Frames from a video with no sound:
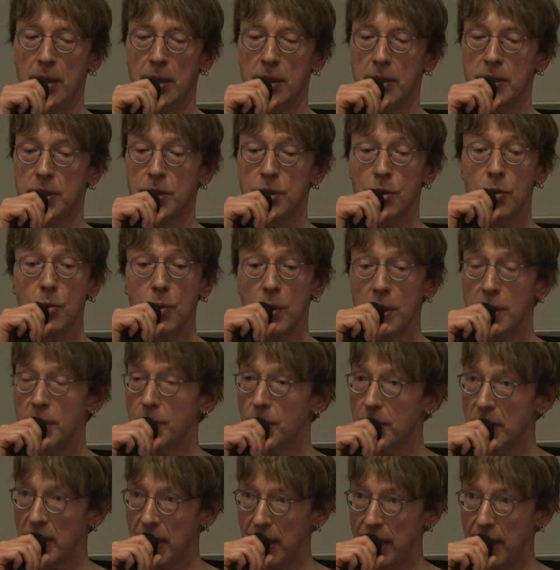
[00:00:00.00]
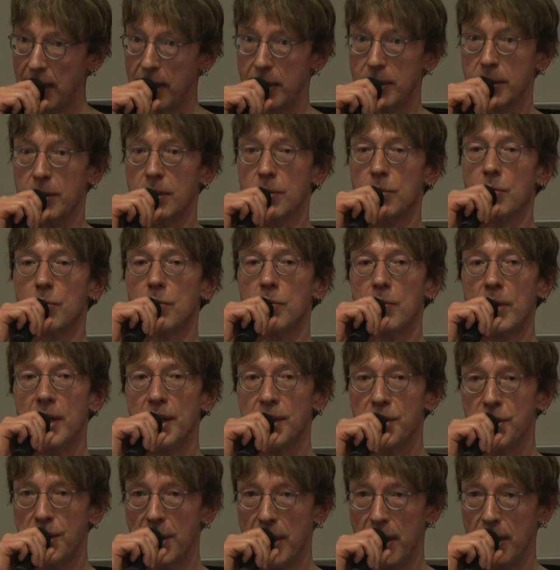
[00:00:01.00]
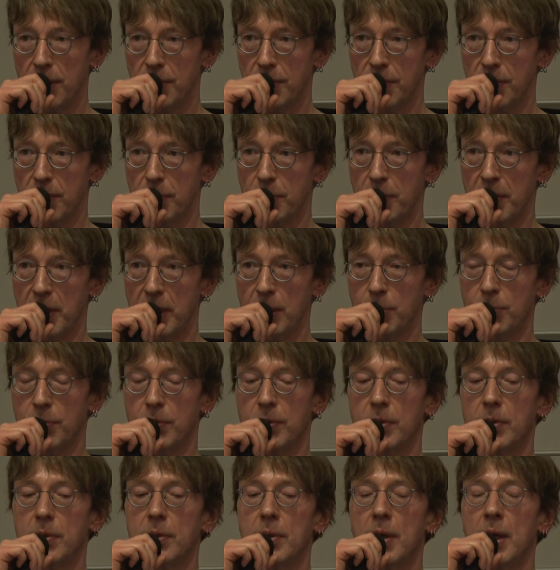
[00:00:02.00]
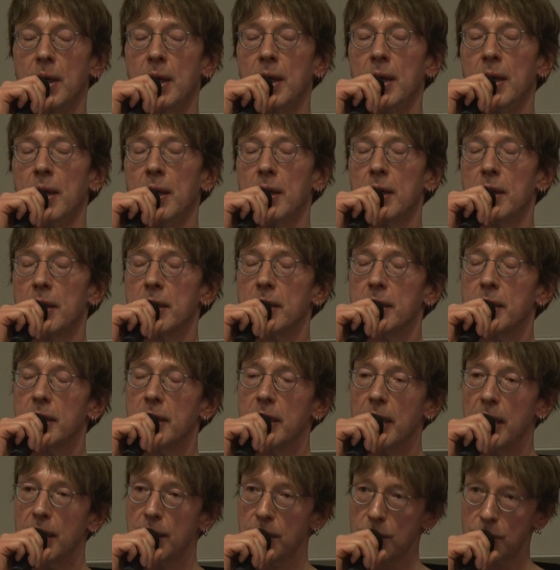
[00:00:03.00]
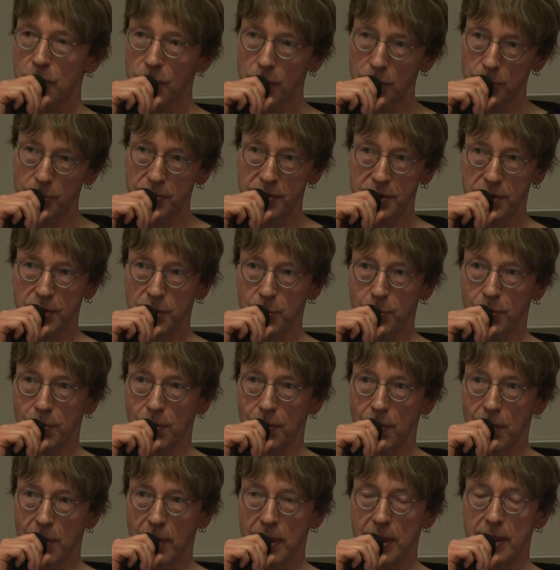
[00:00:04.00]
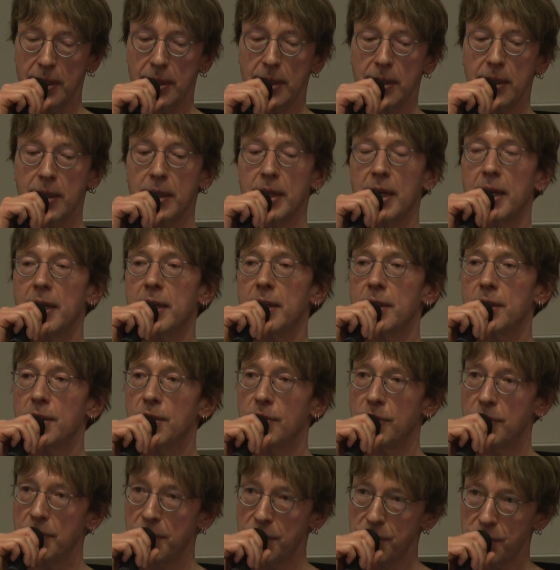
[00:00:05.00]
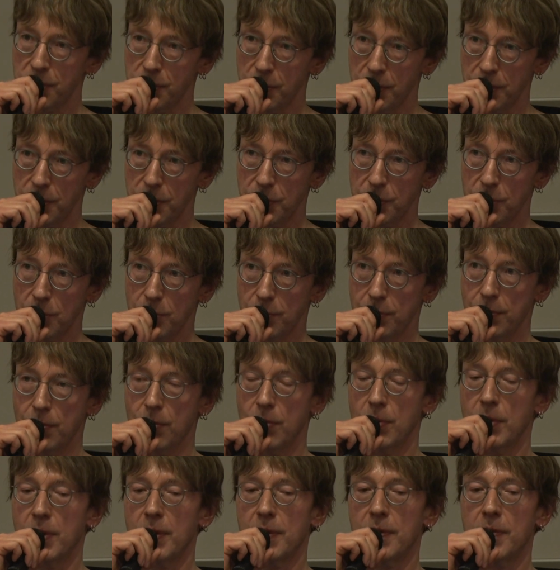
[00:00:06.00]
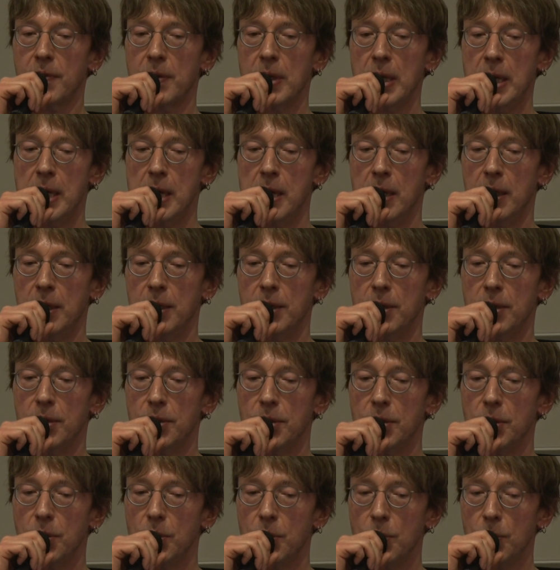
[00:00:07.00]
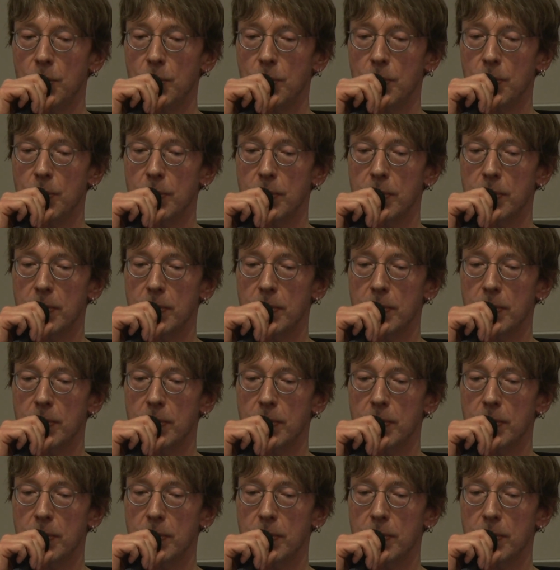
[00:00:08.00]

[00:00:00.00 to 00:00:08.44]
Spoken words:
do what you can. Reach out to people. Get group support. Get individual support. You